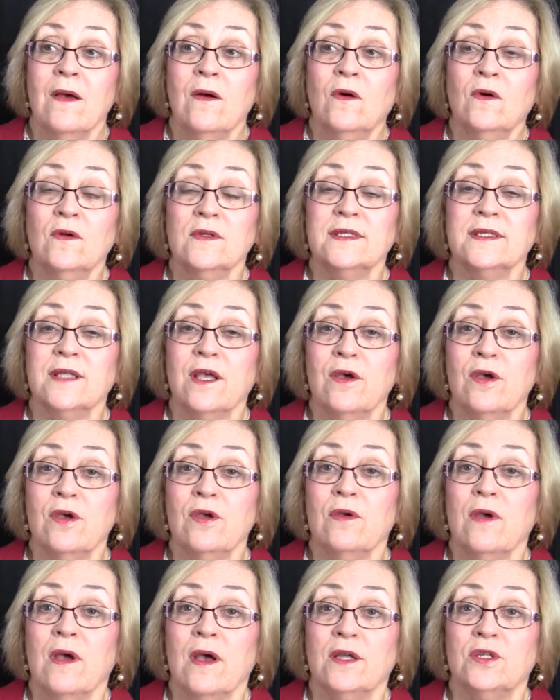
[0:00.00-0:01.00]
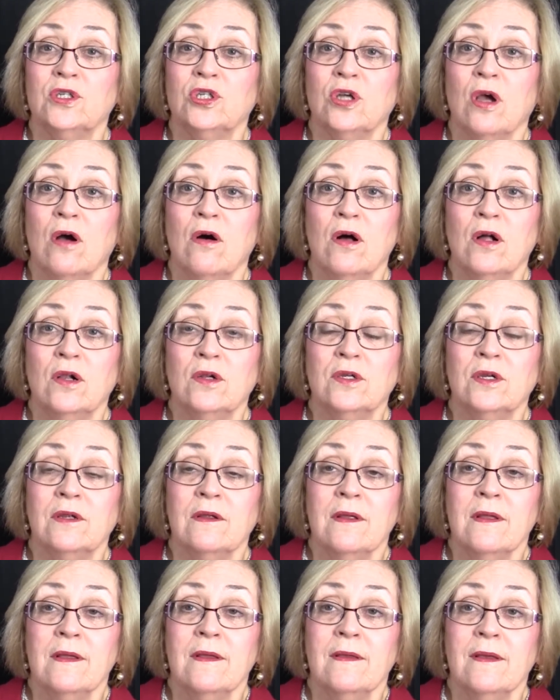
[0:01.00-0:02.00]
Also, a child
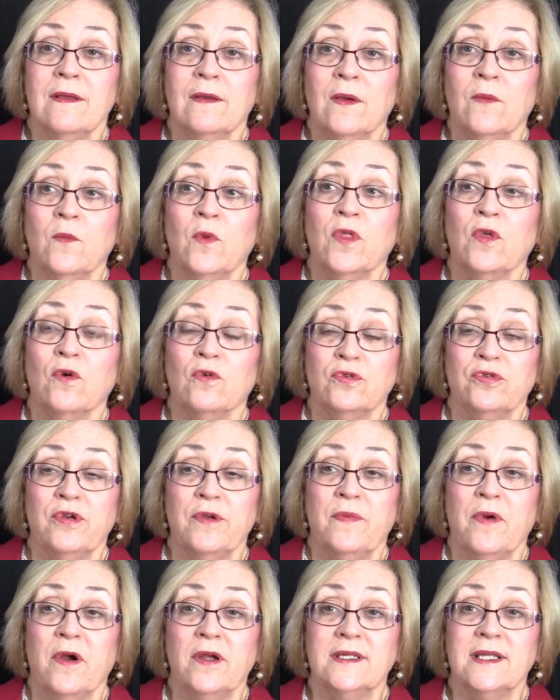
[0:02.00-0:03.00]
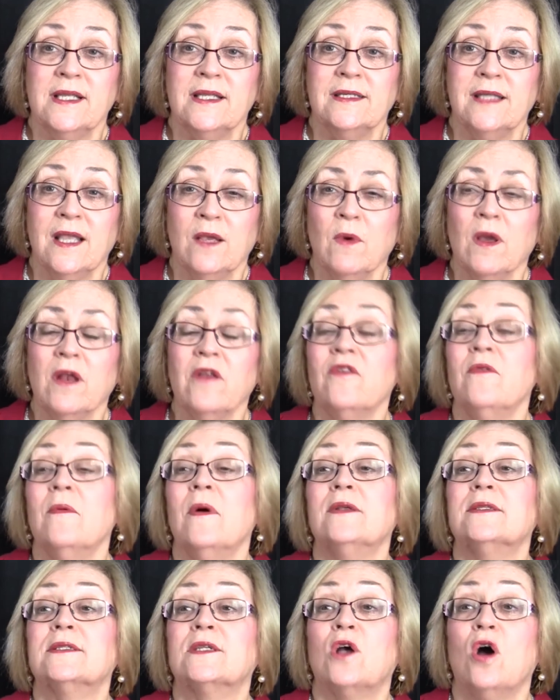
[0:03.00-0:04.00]
with auditory processing, one of the
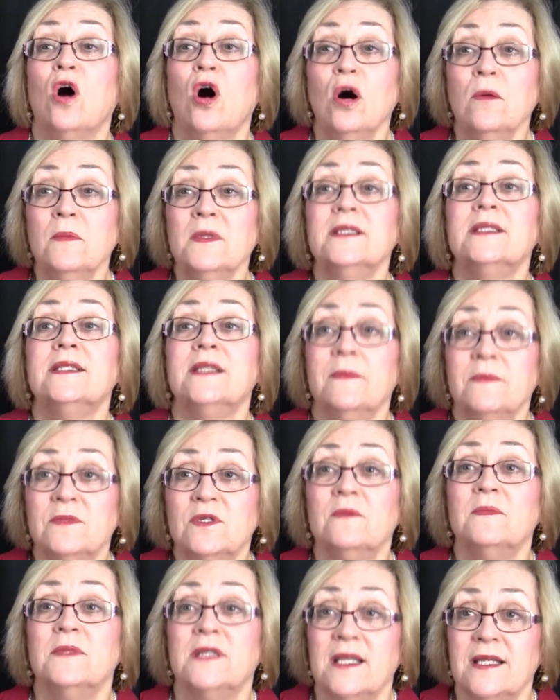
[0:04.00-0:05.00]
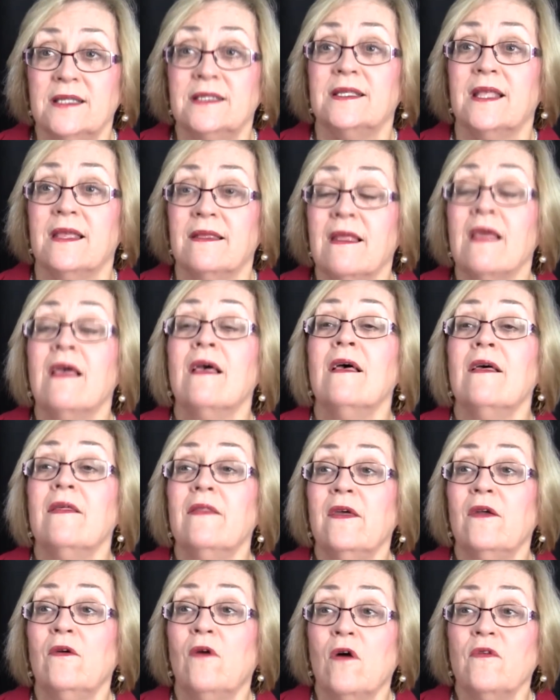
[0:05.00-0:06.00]
most common symptoms is that
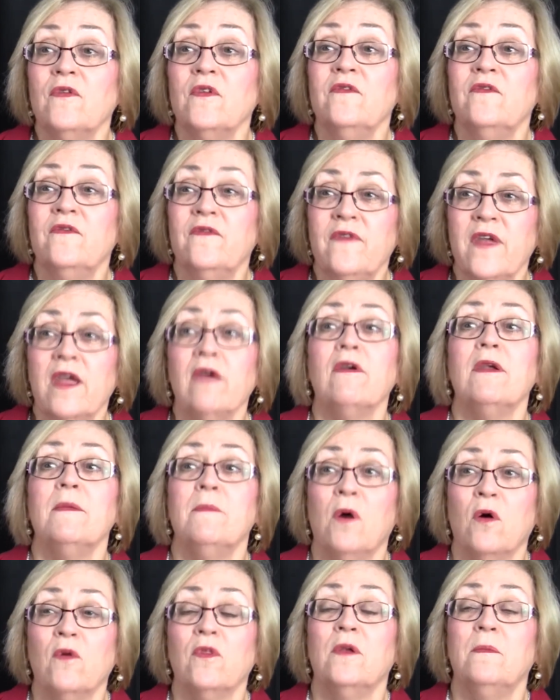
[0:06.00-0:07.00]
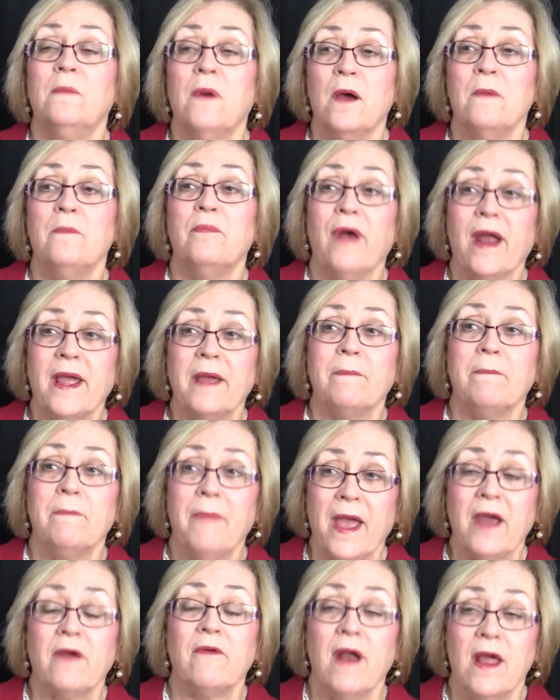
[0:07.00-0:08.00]
they're often very bothered by
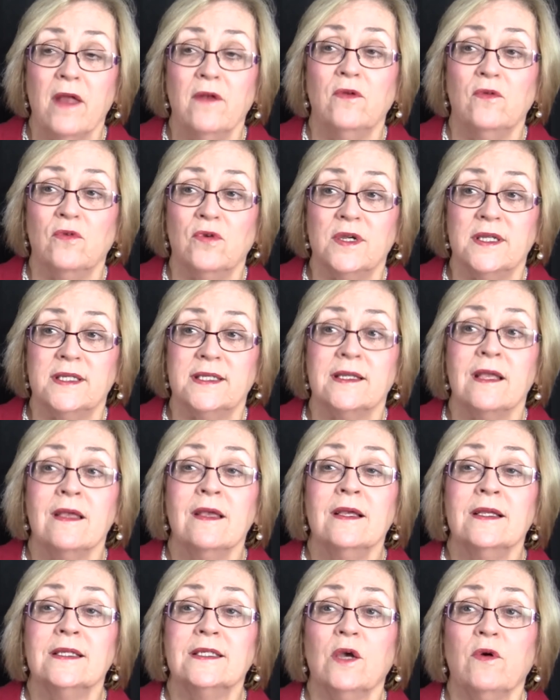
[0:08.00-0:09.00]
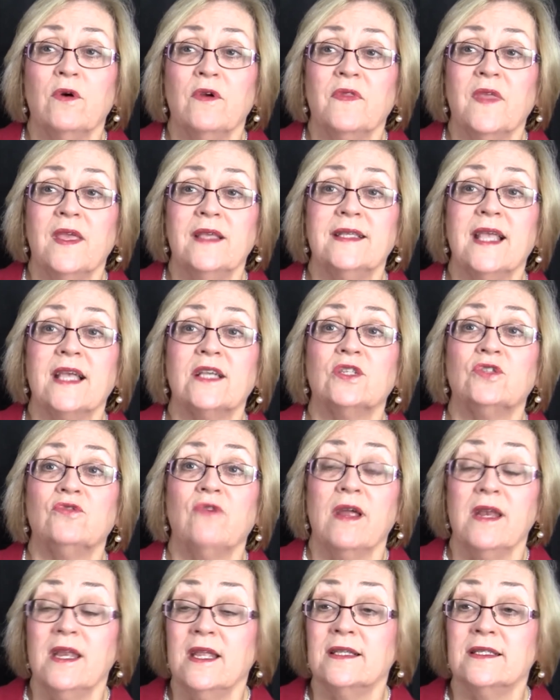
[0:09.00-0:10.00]
background noise. So if there's
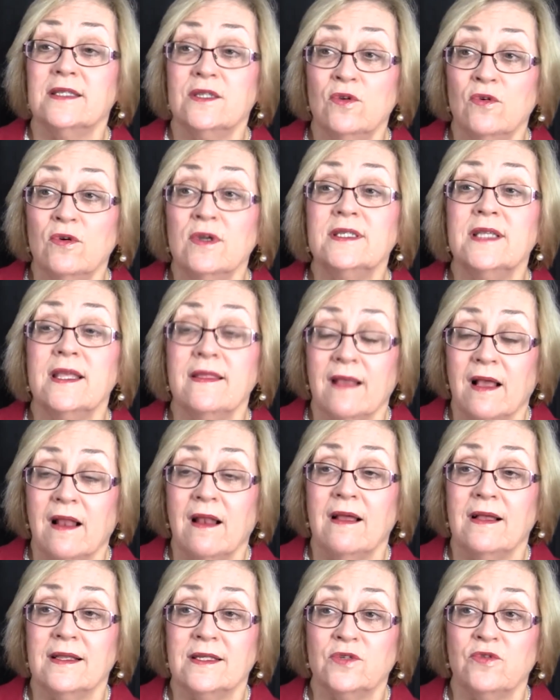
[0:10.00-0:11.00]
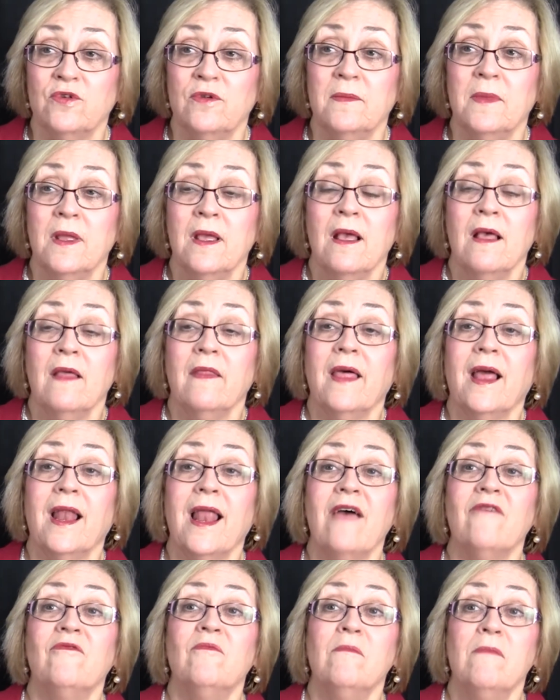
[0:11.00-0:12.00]
extraneous noise in the classroom, they'll
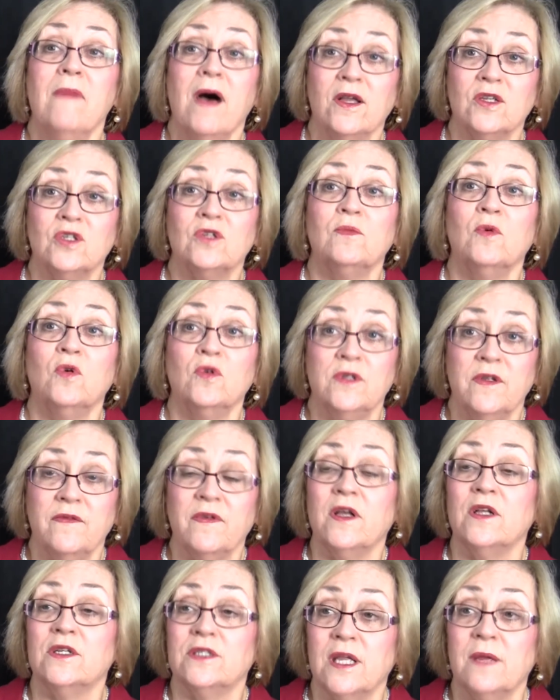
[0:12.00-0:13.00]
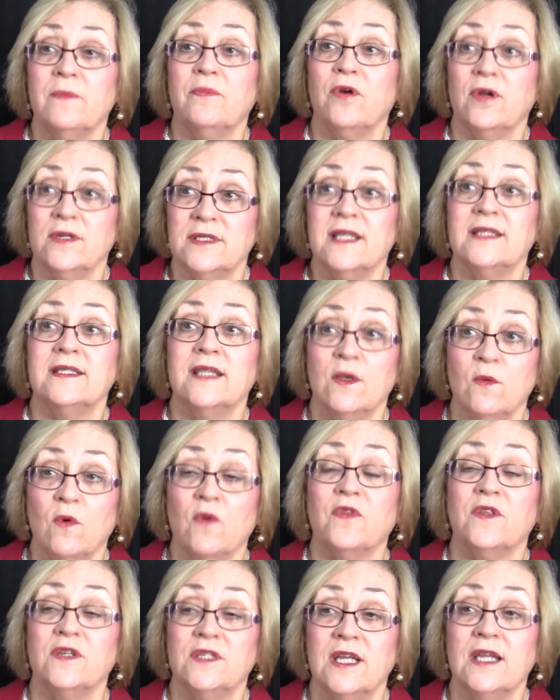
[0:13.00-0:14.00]
have much more difficulty processing
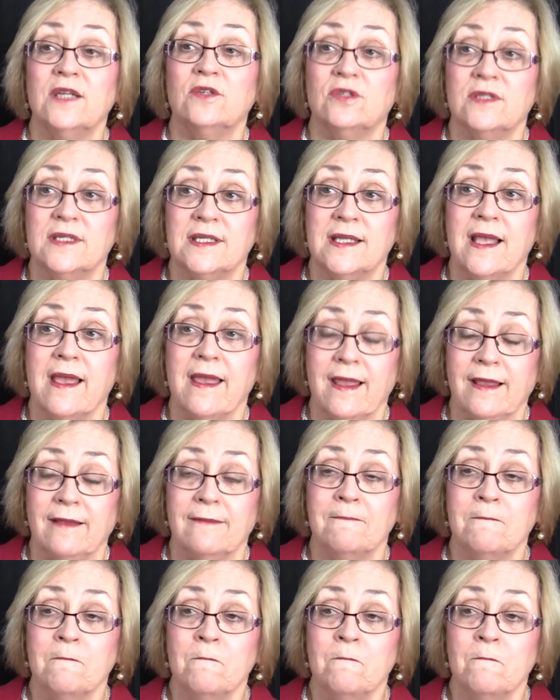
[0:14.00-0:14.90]
what the teacher's saying.